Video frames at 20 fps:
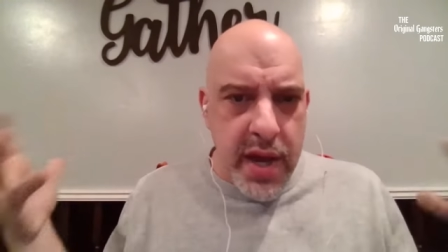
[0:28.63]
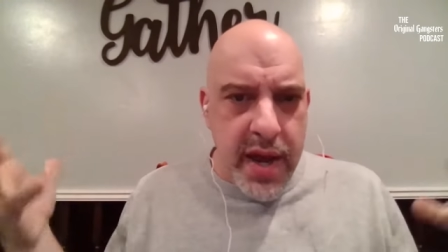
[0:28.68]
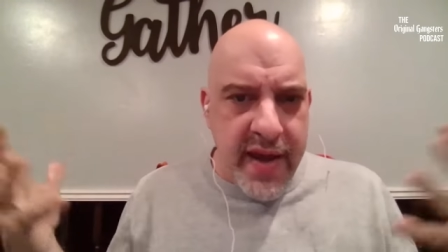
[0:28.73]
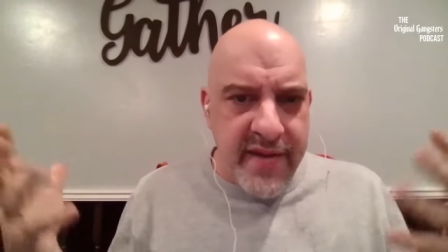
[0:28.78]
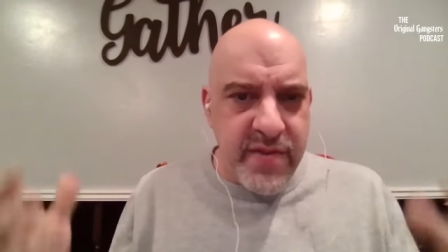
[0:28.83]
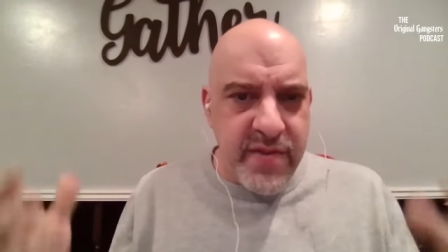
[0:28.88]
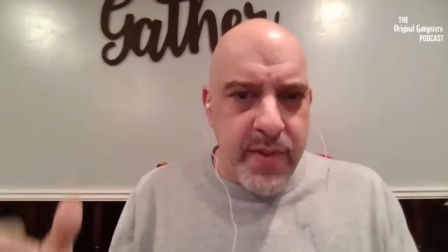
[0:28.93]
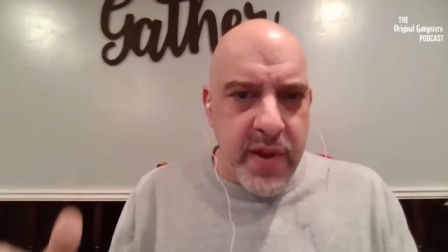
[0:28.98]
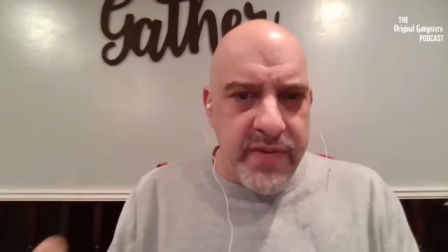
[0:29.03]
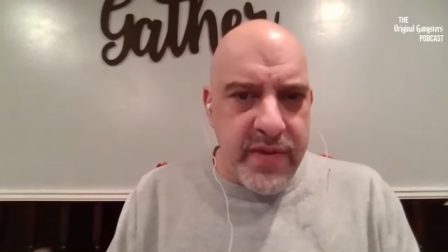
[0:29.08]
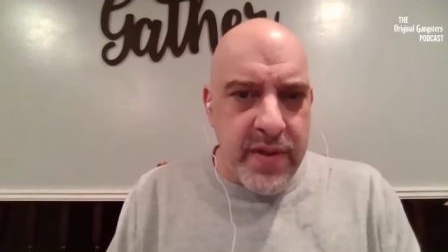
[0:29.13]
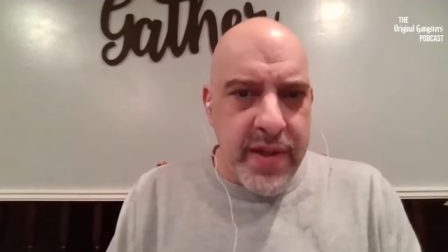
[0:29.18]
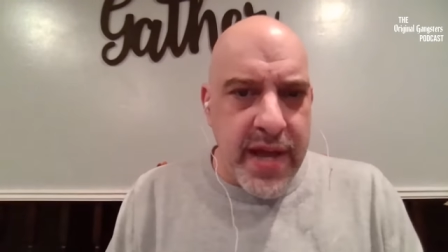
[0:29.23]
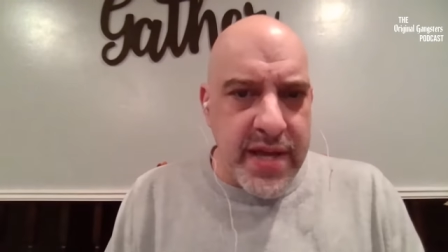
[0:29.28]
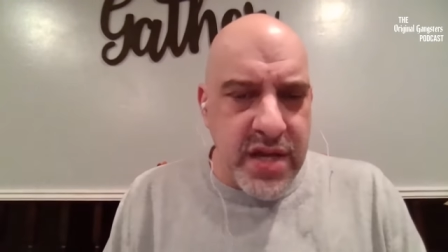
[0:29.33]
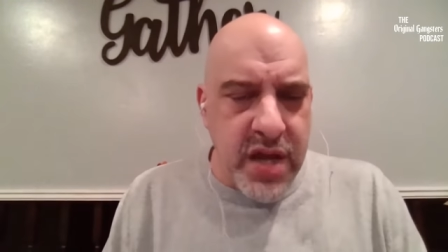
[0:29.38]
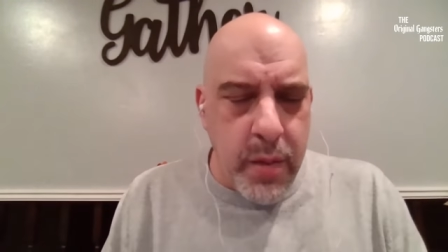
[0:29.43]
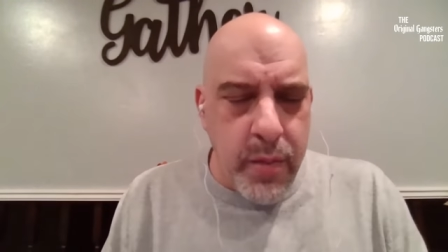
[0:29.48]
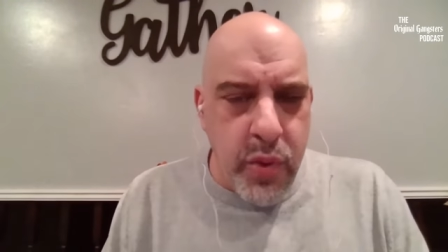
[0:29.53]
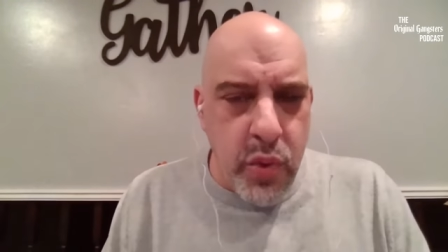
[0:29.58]
I've spent the
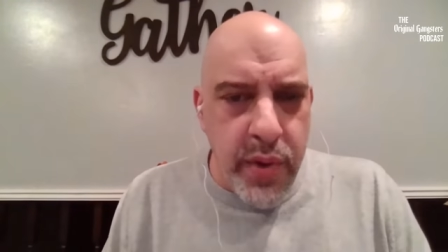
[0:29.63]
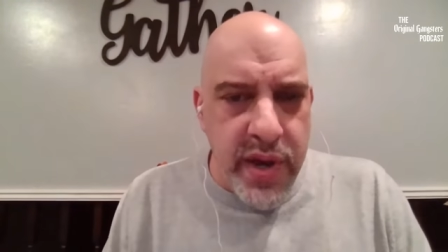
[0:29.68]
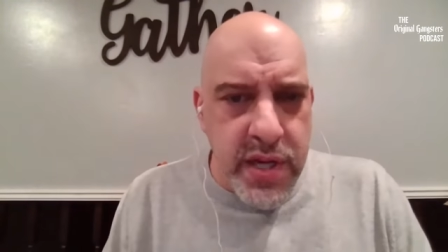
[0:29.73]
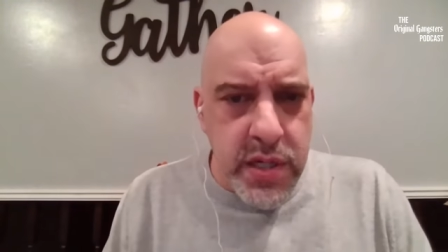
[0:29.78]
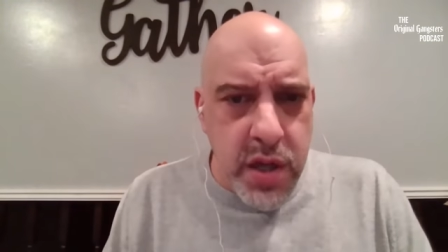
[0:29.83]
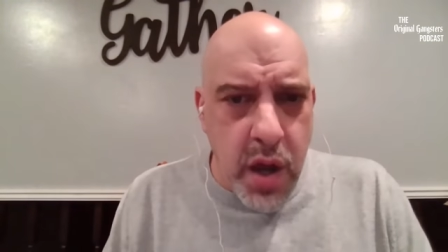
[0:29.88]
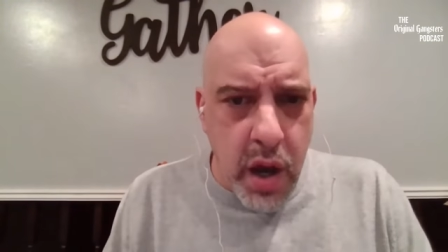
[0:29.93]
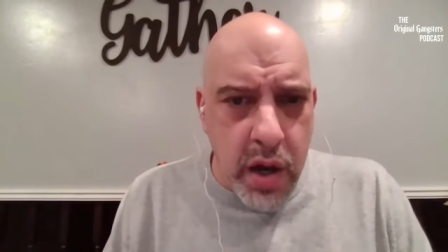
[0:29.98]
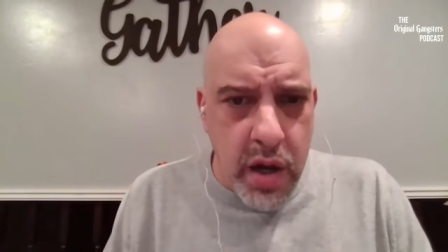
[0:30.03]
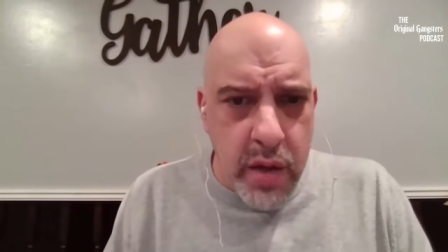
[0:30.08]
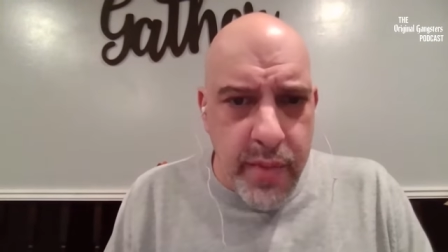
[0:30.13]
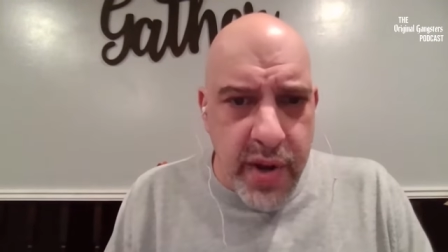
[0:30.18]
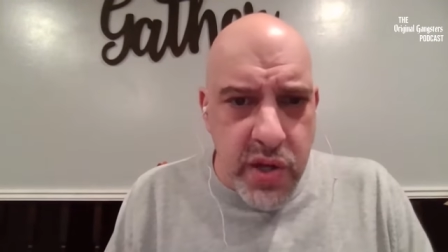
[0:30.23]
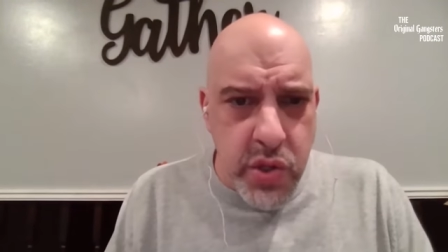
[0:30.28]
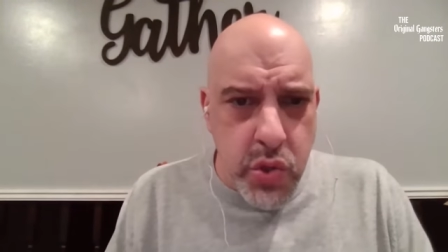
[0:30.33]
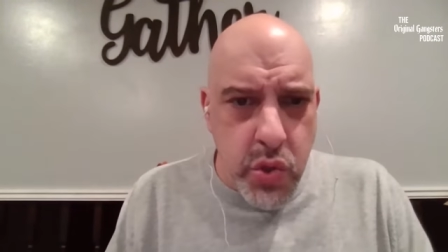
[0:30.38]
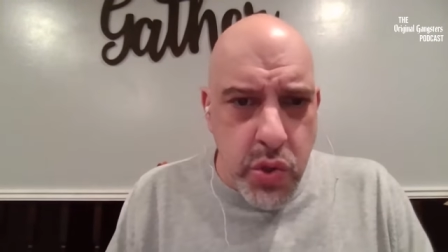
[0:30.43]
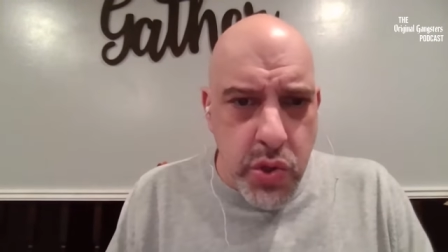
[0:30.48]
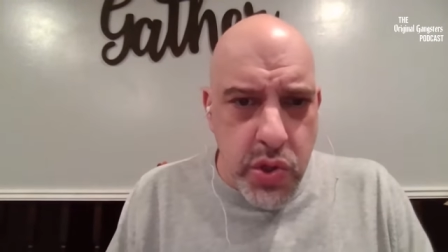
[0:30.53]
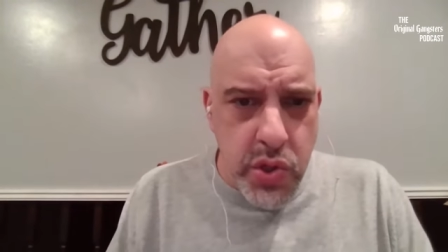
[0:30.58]
last couple weeks talking to my
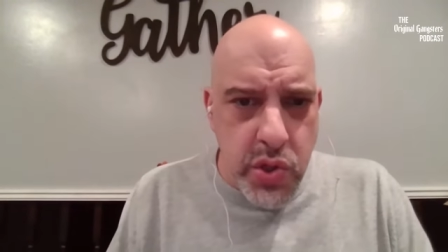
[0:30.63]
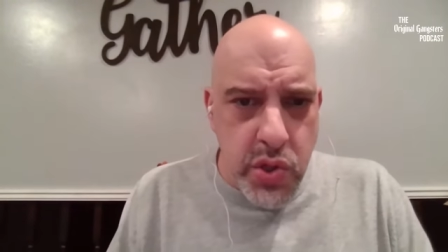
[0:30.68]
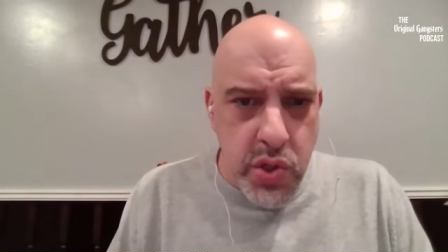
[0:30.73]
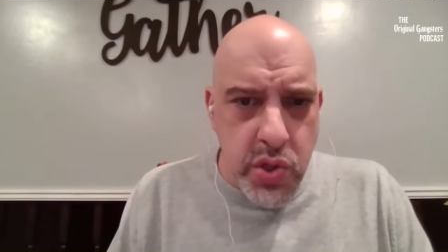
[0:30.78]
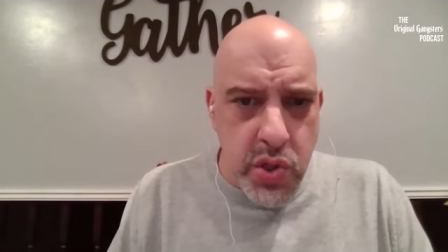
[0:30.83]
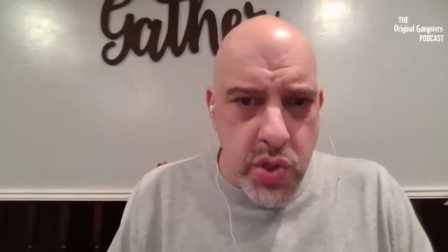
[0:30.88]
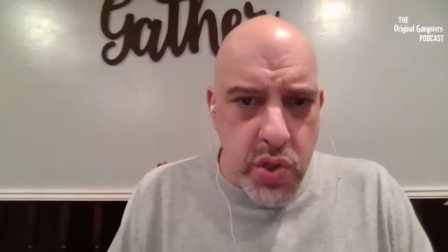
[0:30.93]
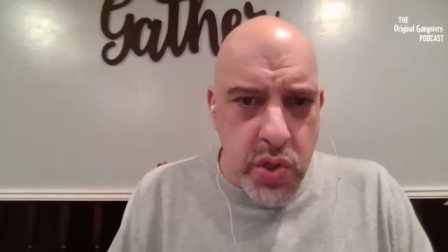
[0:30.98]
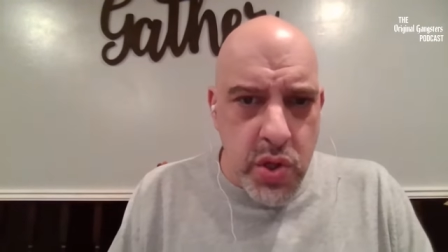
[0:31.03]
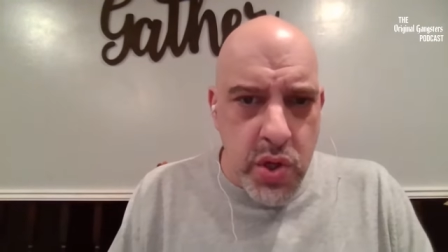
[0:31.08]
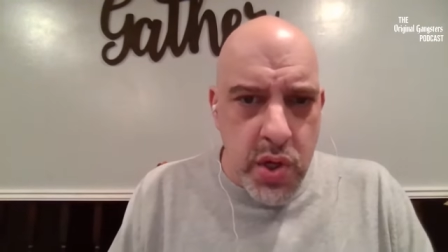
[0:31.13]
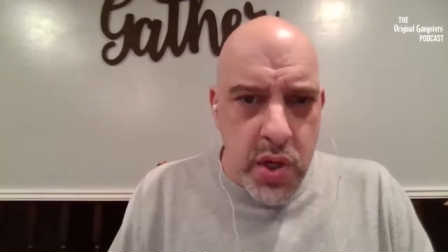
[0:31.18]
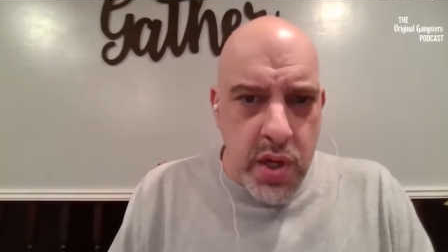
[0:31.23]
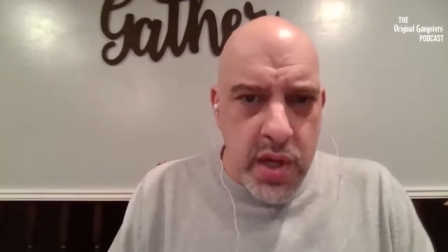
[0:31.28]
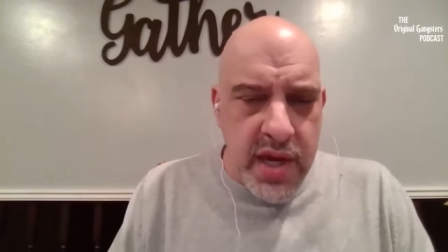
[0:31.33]
sources and